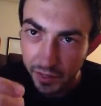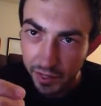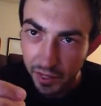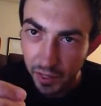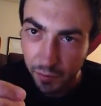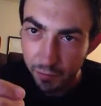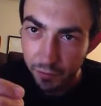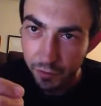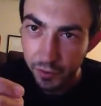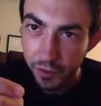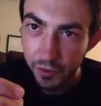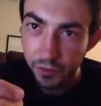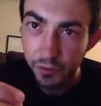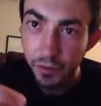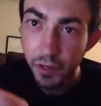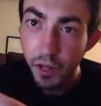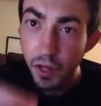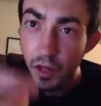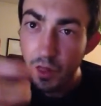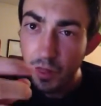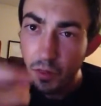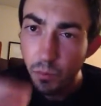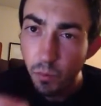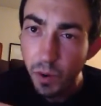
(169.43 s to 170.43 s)
that up for you.
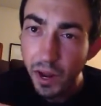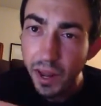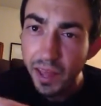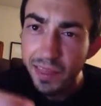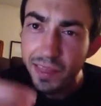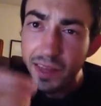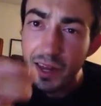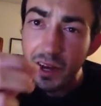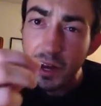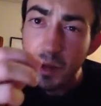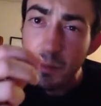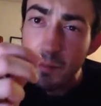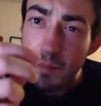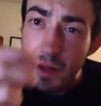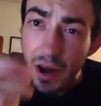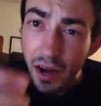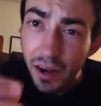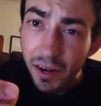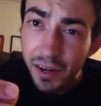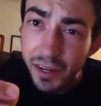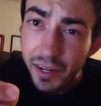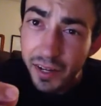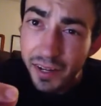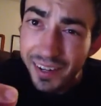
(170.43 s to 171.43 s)
The way that
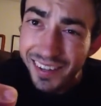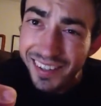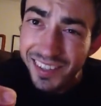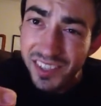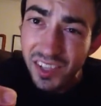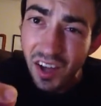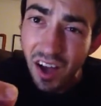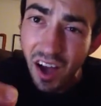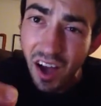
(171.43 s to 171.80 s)
America